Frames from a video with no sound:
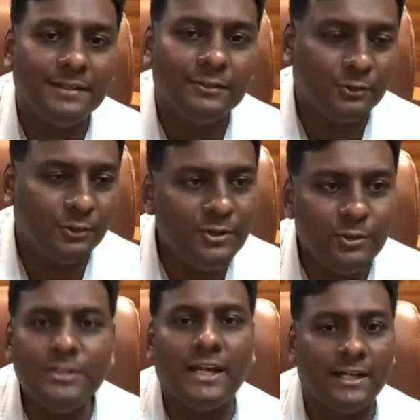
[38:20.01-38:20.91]
So don't
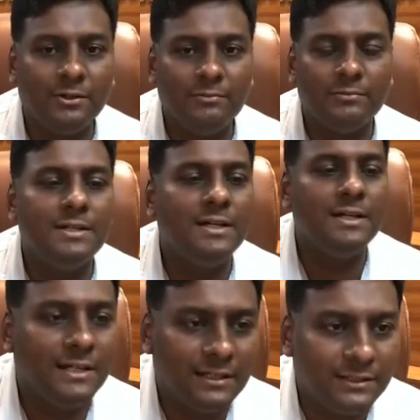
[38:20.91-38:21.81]
do that.
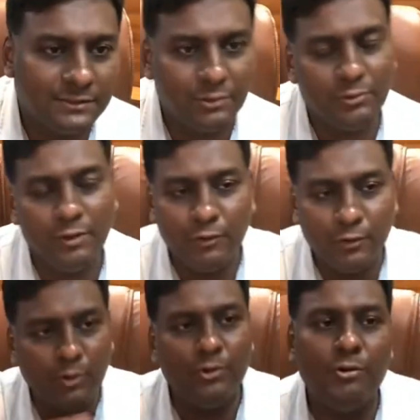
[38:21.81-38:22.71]
So if you
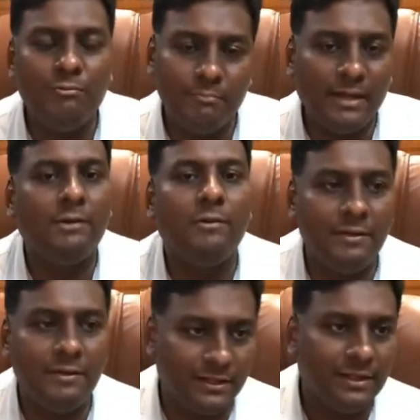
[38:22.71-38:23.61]
don't know, better to leave it.